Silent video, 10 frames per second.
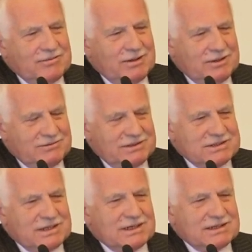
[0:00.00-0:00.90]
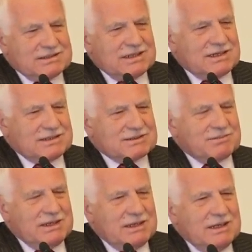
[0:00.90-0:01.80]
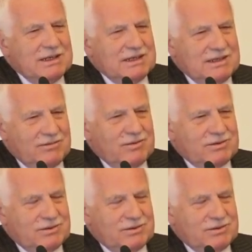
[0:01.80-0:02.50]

one of the journalists asked me, what